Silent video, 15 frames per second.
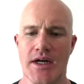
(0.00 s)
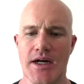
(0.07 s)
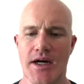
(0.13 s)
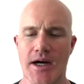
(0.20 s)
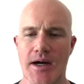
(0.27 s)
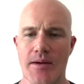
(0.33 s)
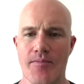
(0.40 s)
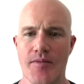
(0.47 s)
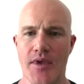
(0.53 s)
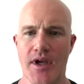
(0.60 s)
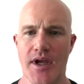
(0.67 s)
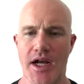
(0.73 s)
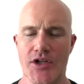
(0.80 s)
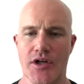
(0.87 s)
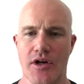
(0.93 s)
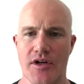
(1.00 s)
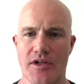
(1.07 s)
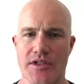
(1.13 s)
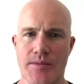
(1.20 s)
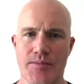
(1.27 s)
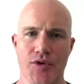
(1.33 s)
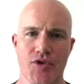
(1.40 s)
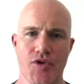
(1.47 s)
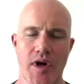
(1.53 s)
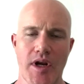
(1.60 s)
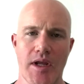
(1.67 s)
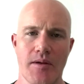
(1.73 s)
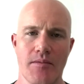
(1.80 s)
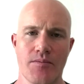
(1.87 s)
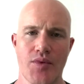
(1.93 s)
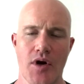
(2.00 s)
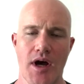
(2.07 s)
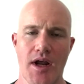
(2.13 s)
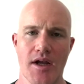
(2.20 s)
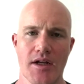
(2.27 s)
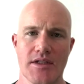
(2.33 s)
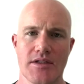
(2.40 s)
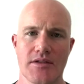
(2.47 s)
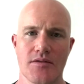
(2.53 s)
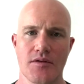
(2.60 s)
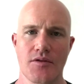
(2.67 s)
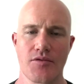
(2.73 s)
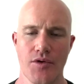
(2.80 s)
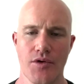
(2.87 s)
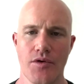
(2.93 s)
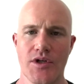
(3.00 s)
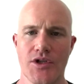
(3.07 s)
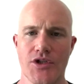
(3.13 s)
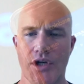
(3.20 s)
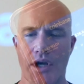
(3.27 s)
Actually, our simple trading product grew in